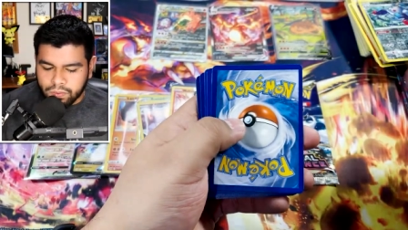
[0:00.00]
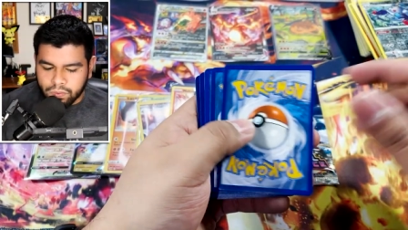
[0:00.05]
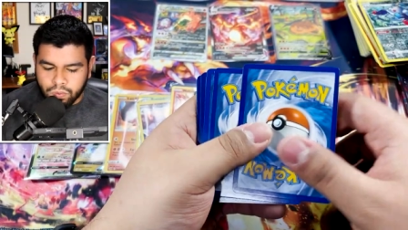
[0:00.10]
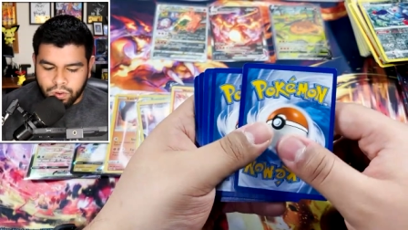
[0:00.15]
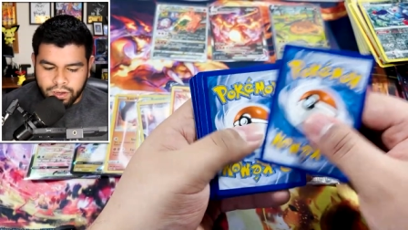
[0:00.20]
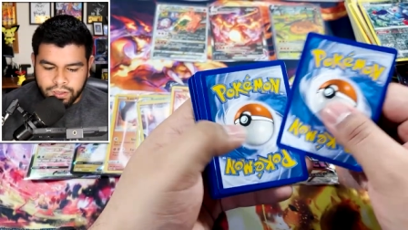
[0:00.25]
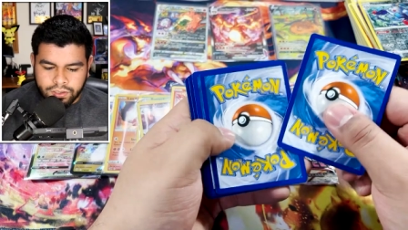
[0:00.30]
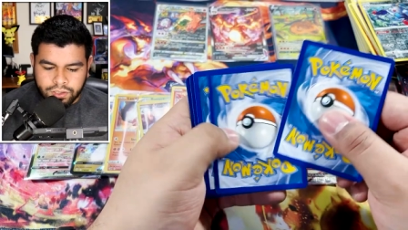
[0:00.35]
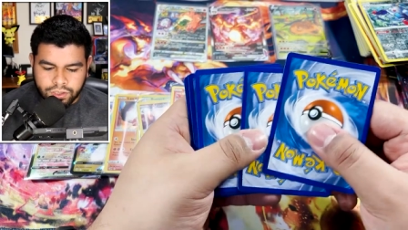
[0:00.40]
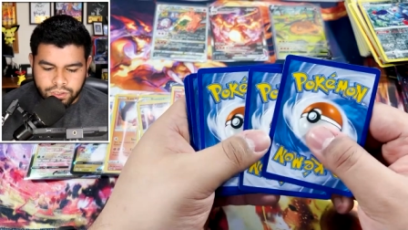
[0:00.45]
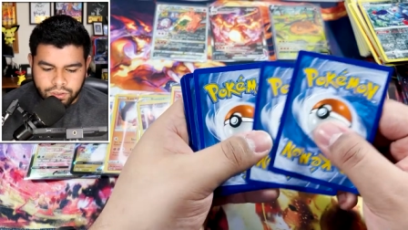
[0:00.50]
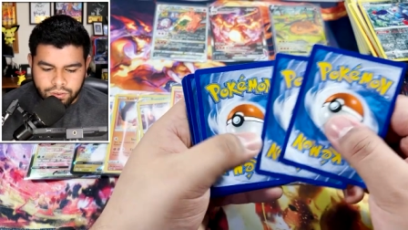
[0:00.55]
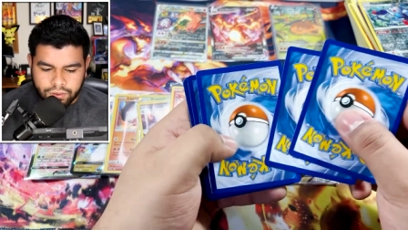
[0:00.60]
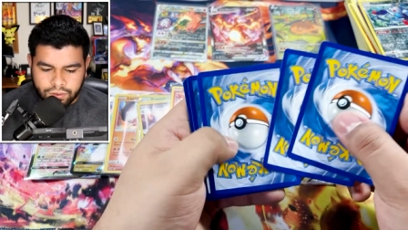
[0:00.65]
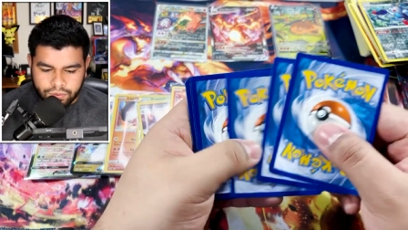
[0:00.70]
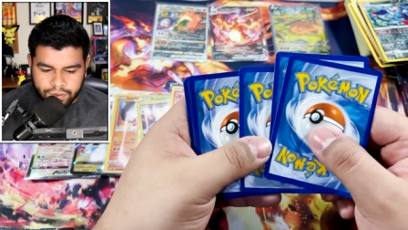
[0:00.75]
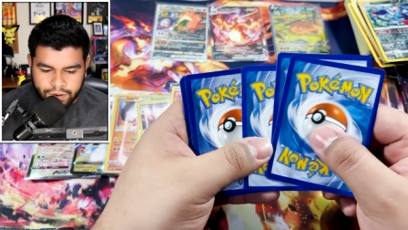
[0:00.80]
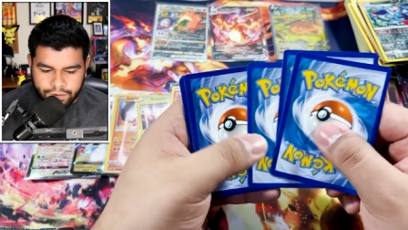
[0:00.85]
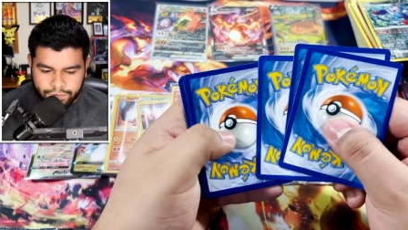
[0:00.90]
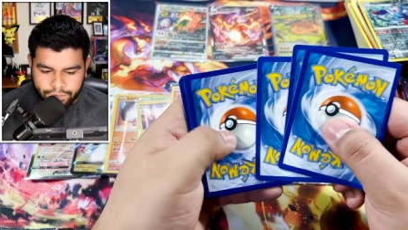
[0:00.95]
1, 2,
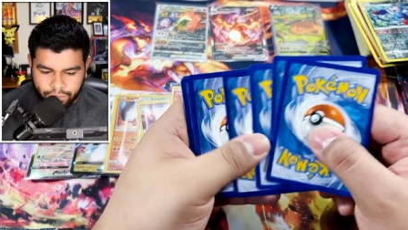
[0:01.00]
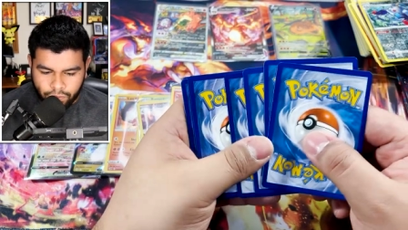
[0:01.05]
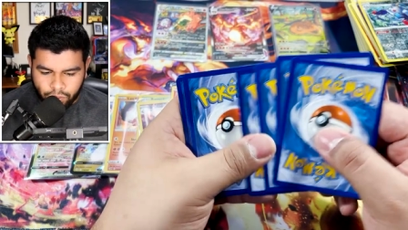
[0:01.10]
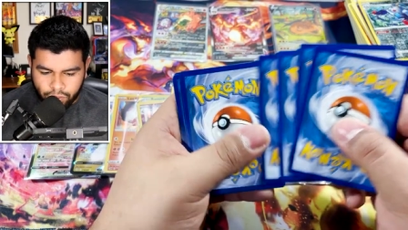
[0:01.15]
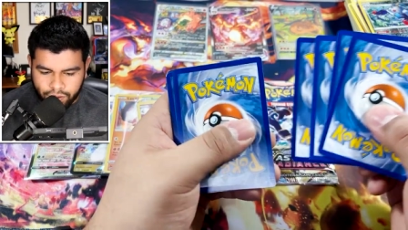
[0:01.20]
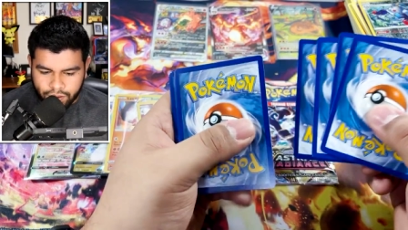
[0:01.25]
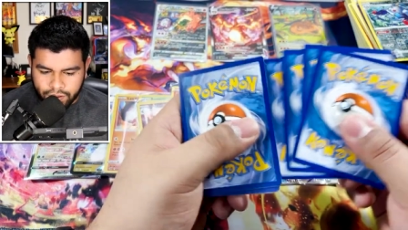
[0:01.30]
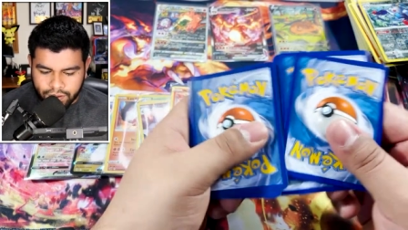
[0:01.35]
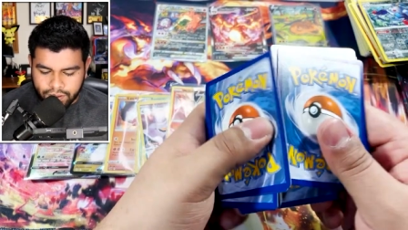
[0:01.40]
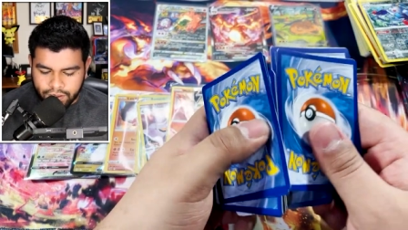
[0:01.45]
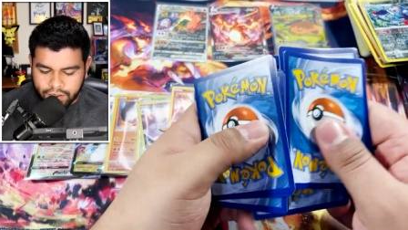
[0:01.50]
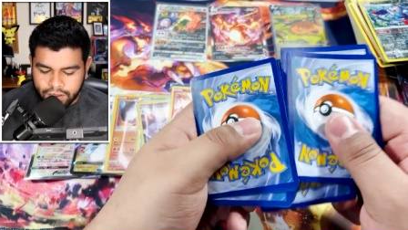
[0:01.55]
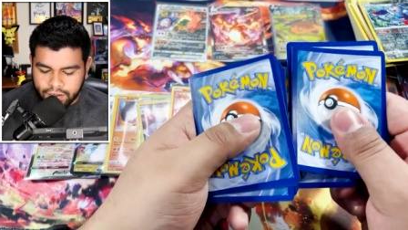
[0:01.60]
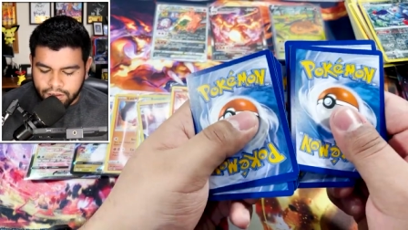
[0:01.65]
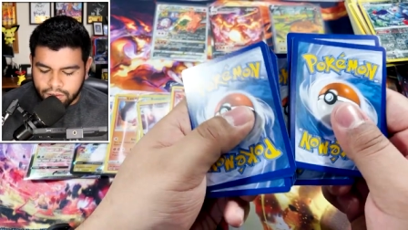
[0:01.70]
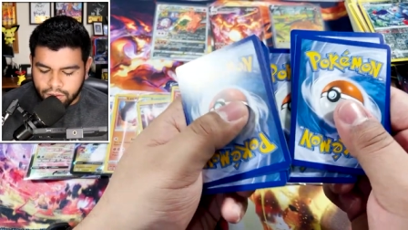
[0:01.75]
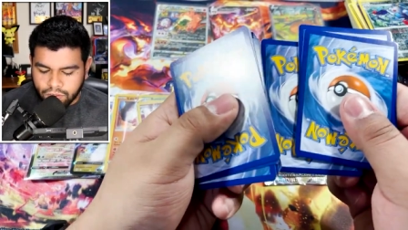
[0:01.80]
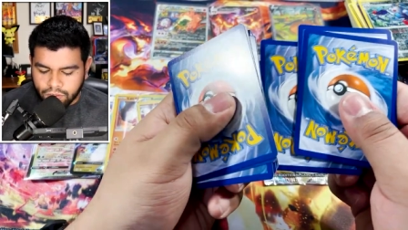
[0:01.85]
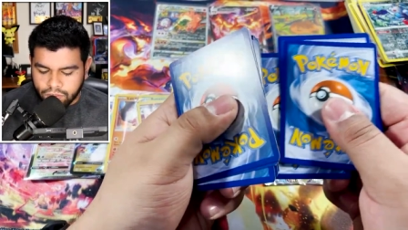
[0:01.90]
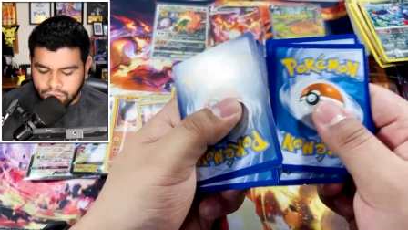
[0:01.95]
3, 4.
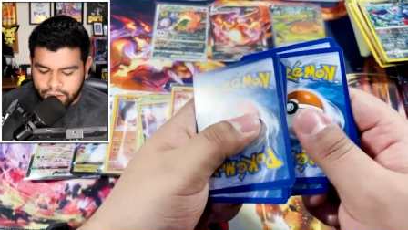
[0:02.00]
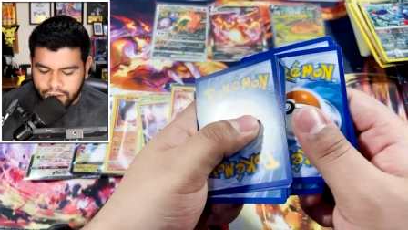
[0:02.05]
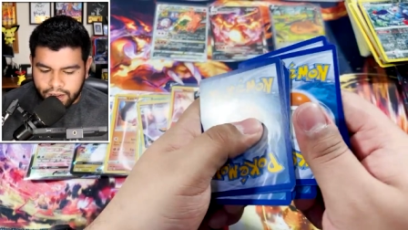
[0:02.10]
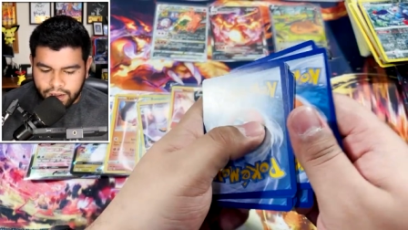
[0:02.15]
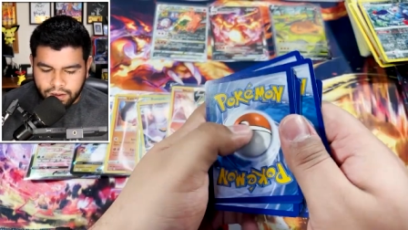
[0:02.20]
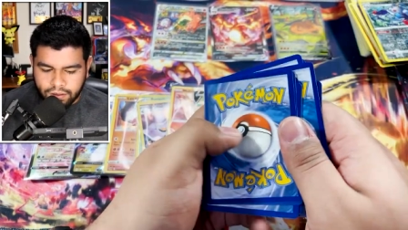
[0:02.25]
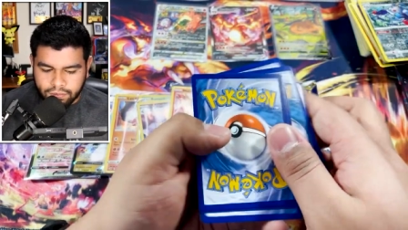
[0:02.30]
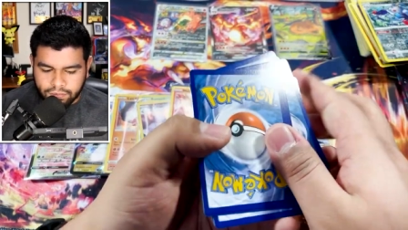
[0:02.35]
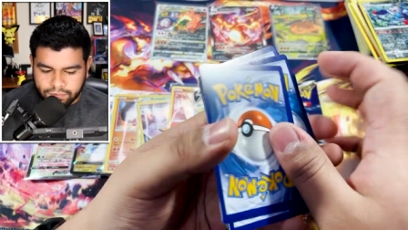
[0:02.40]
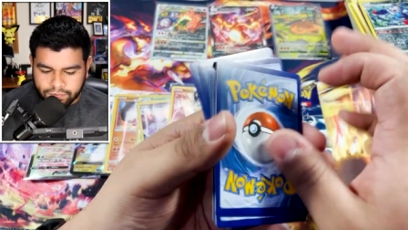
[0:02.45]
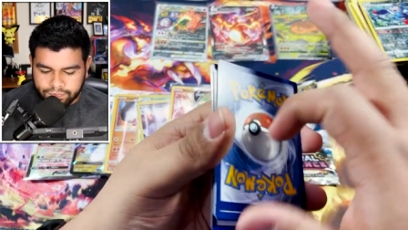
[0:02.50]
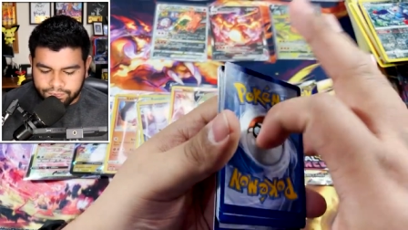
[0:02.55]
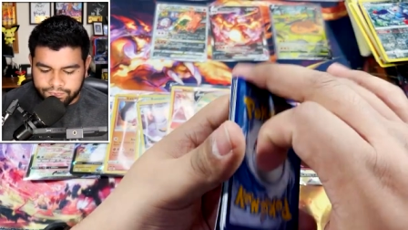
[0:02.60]
Oh, damn.